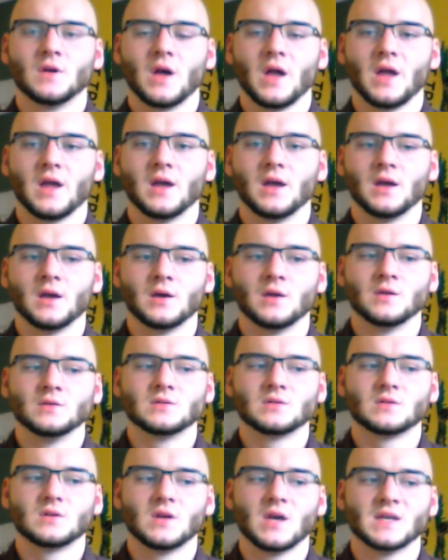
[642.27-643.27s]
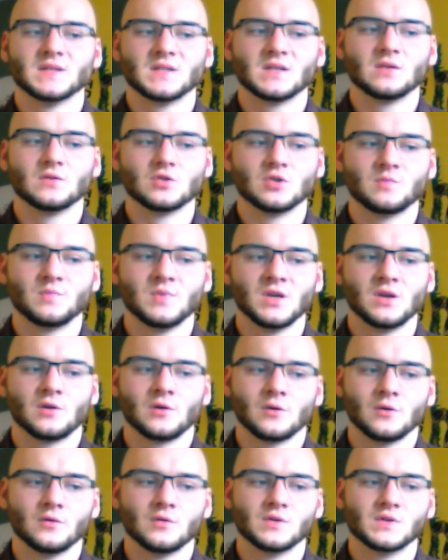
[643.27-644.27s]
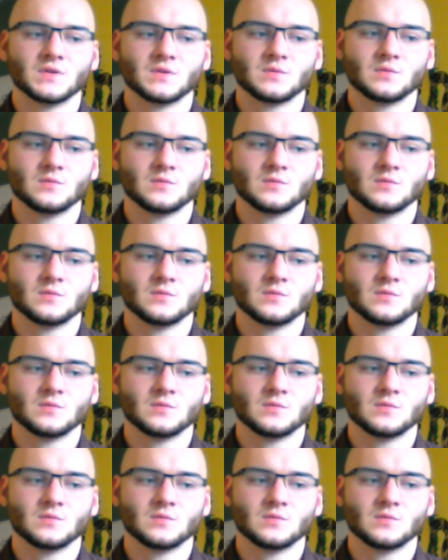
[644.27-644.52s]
And as English speakers,